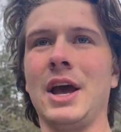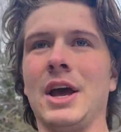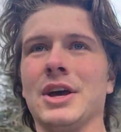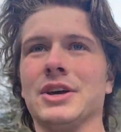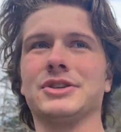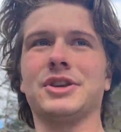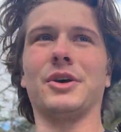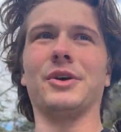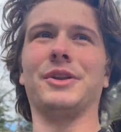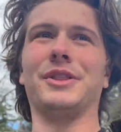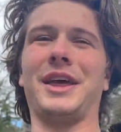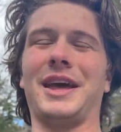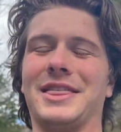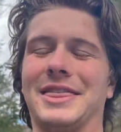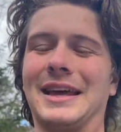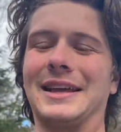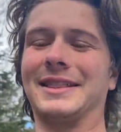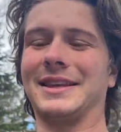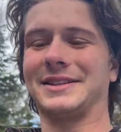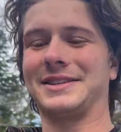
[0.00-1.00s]
So they
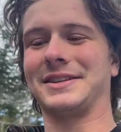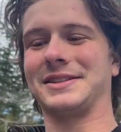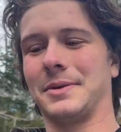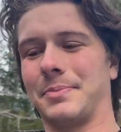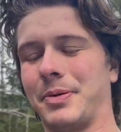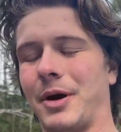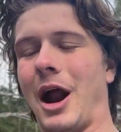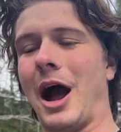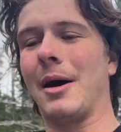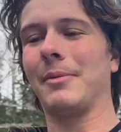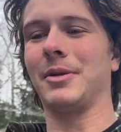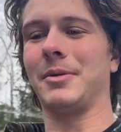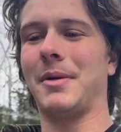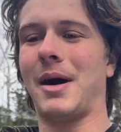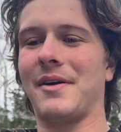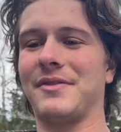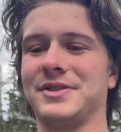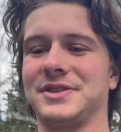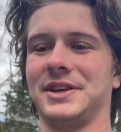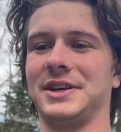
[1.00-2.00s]
think this is a problem,
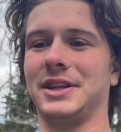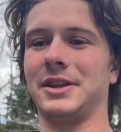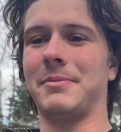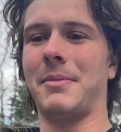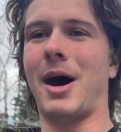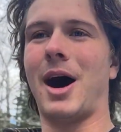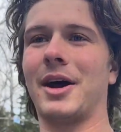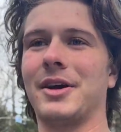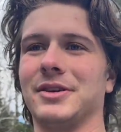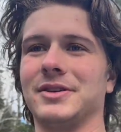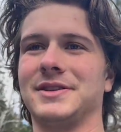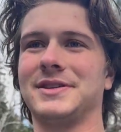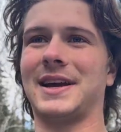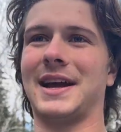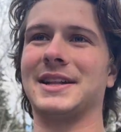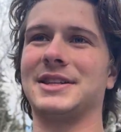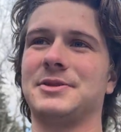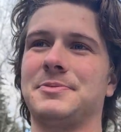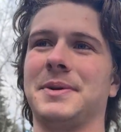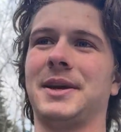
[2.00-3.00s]
obviously, in the modern
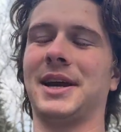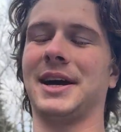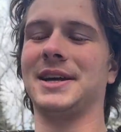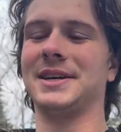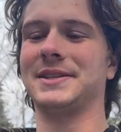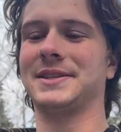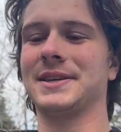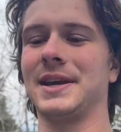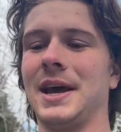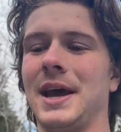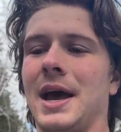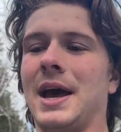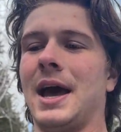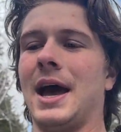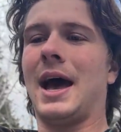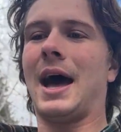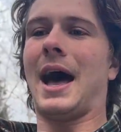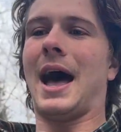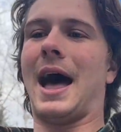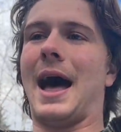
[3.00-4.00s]
sense, because
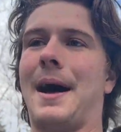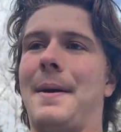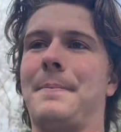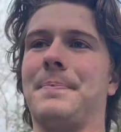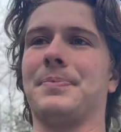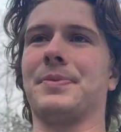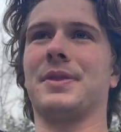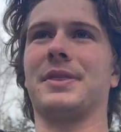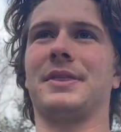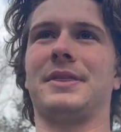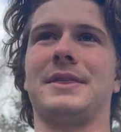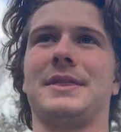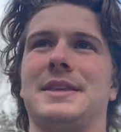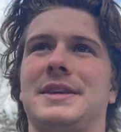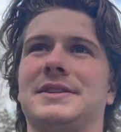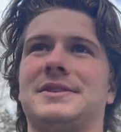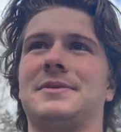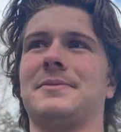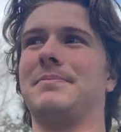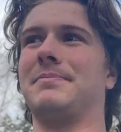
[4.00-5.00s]

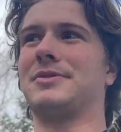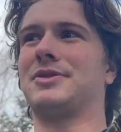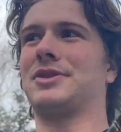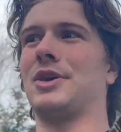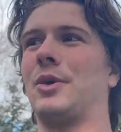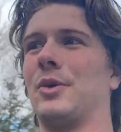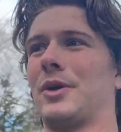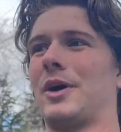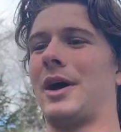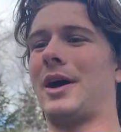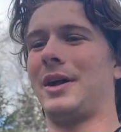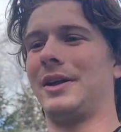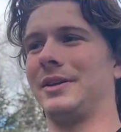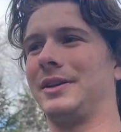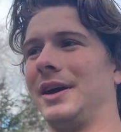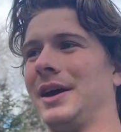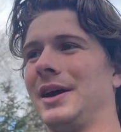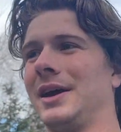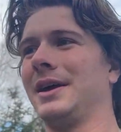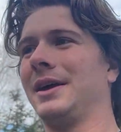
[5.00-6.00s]
these so-called
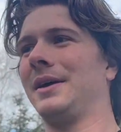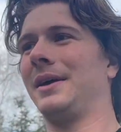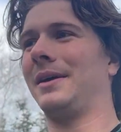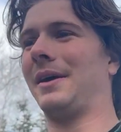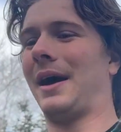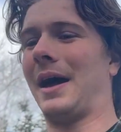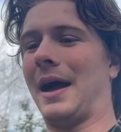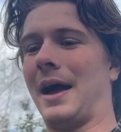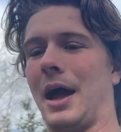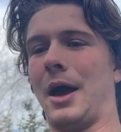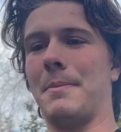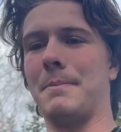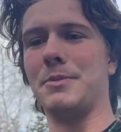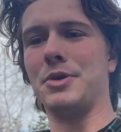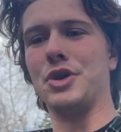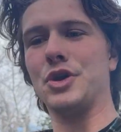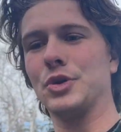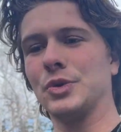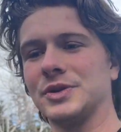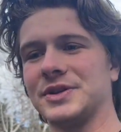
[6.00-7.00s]

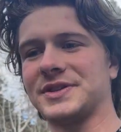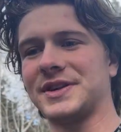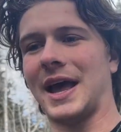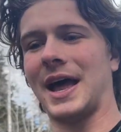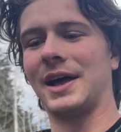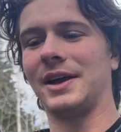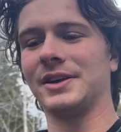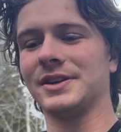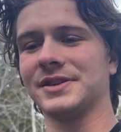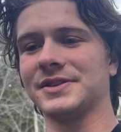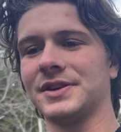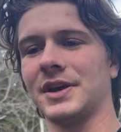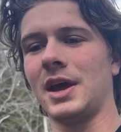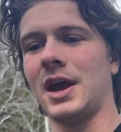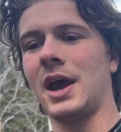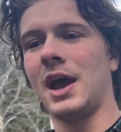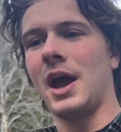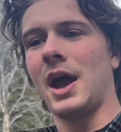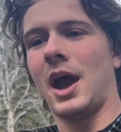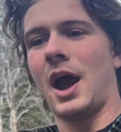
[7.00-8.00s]
immune cells
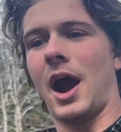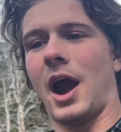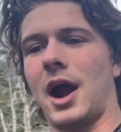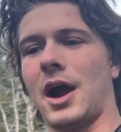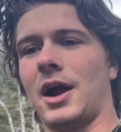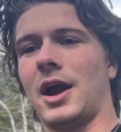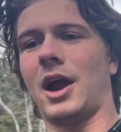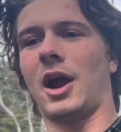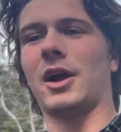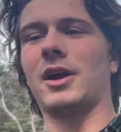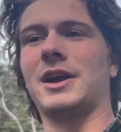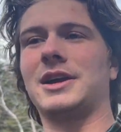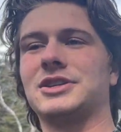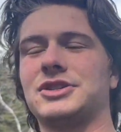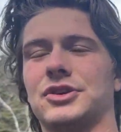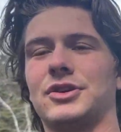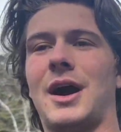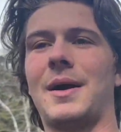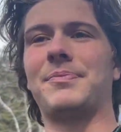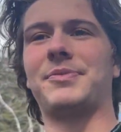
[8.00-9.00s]
are
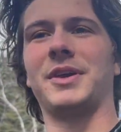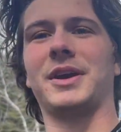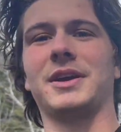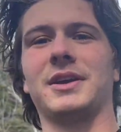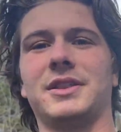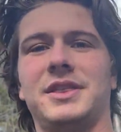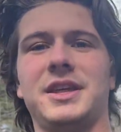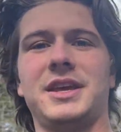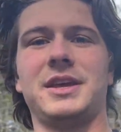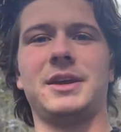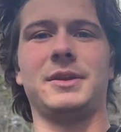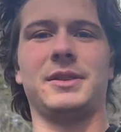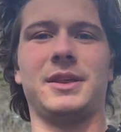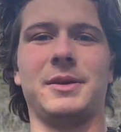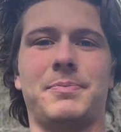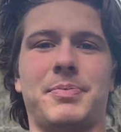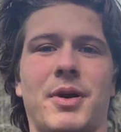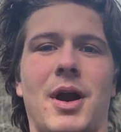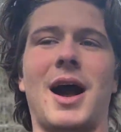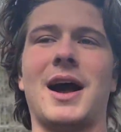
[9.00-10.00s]
interrupting the
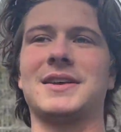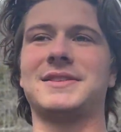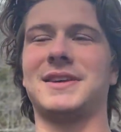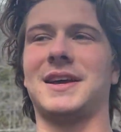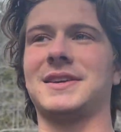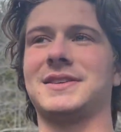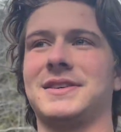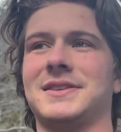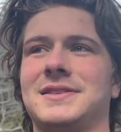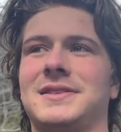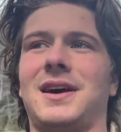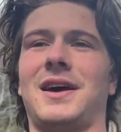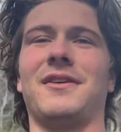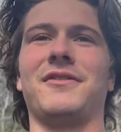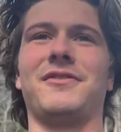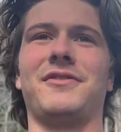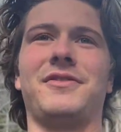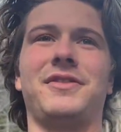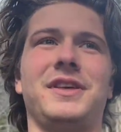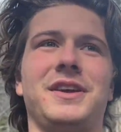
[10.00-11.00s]
processes
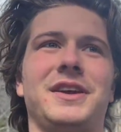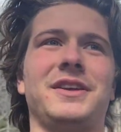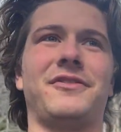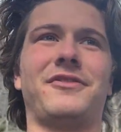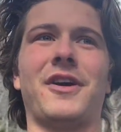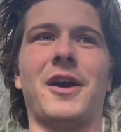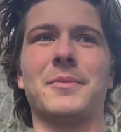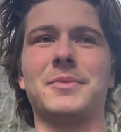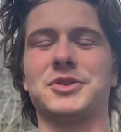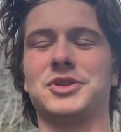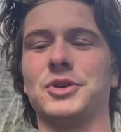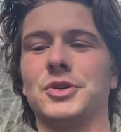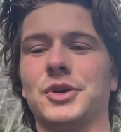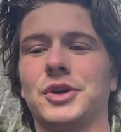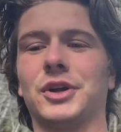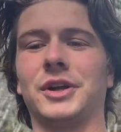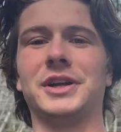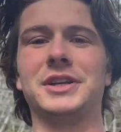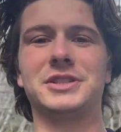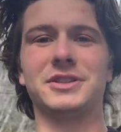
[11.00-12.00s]
of the
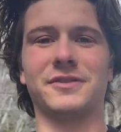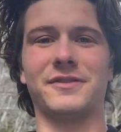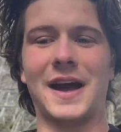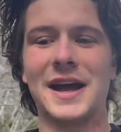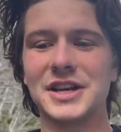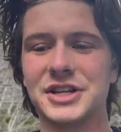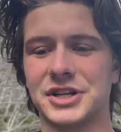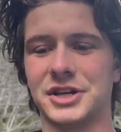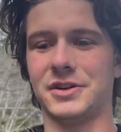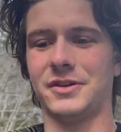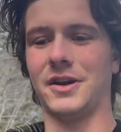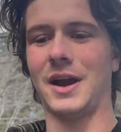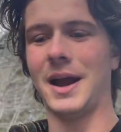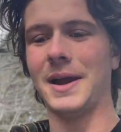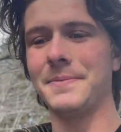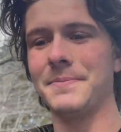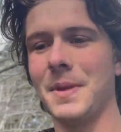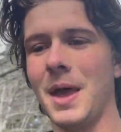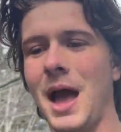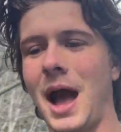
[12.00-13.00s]
pharmaceutical intervention,
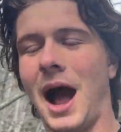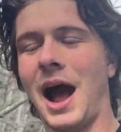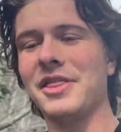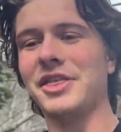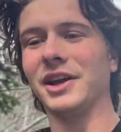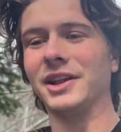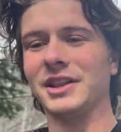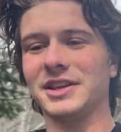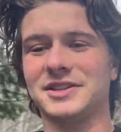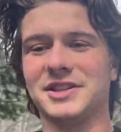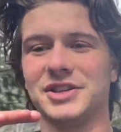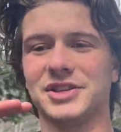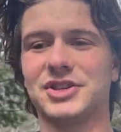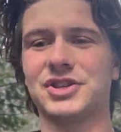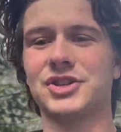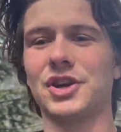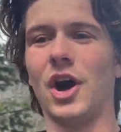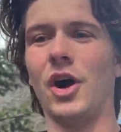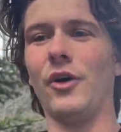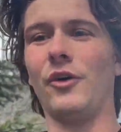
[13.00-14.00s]
right? I think this is
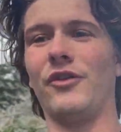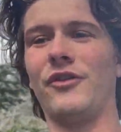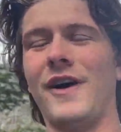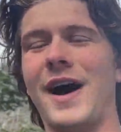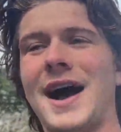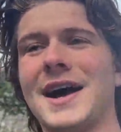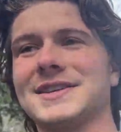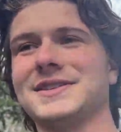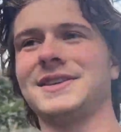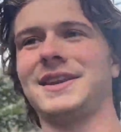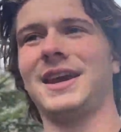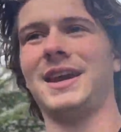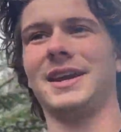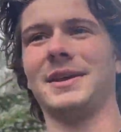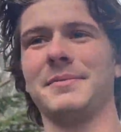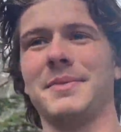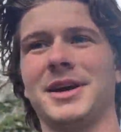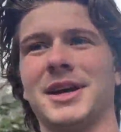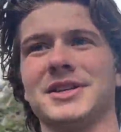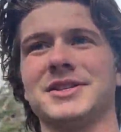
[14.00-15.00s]
so
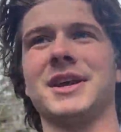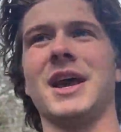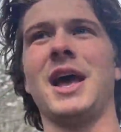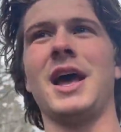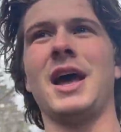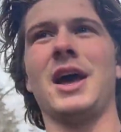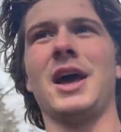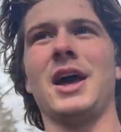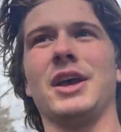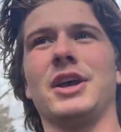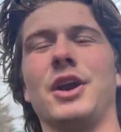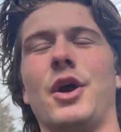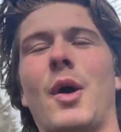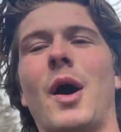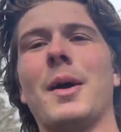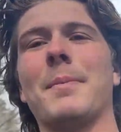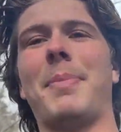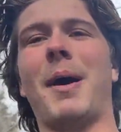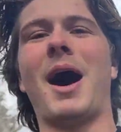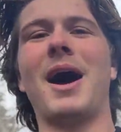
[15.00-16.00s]
fascinating because,
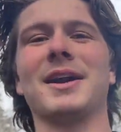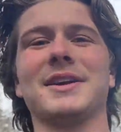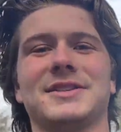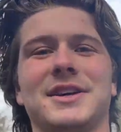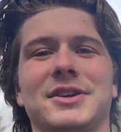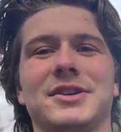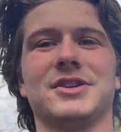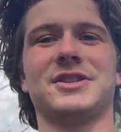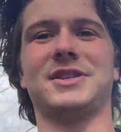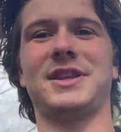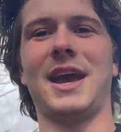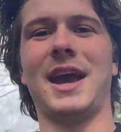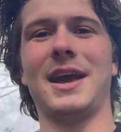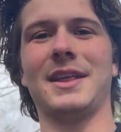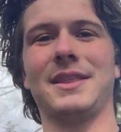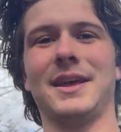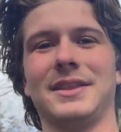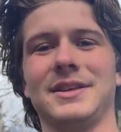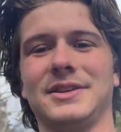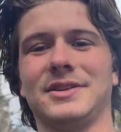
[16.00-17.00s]
our bodies
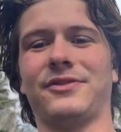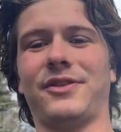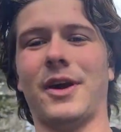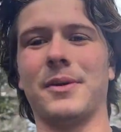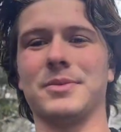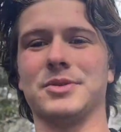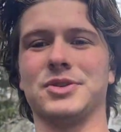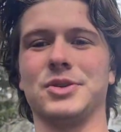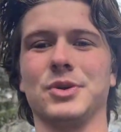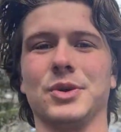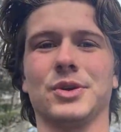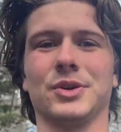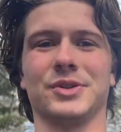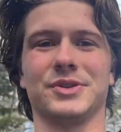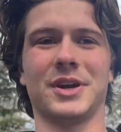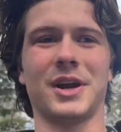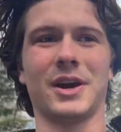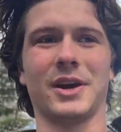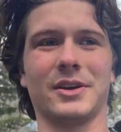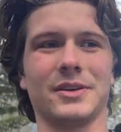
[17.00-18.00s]
understand that these pharmaceuticals
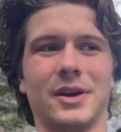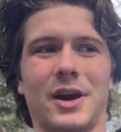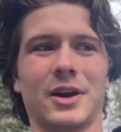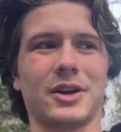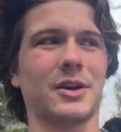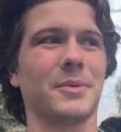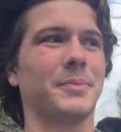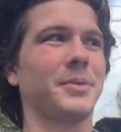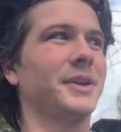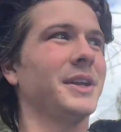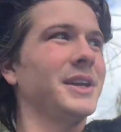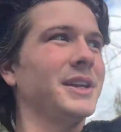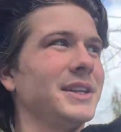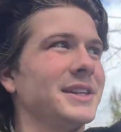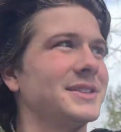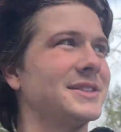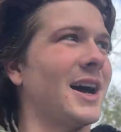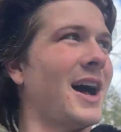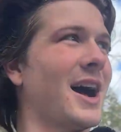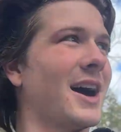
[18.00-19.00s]
are completely
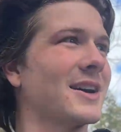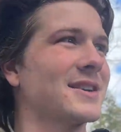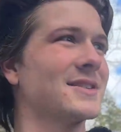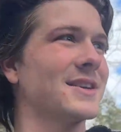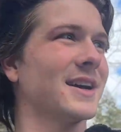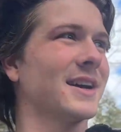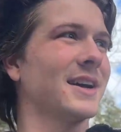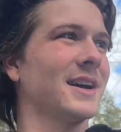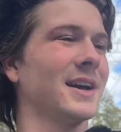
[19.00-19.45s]
toxic.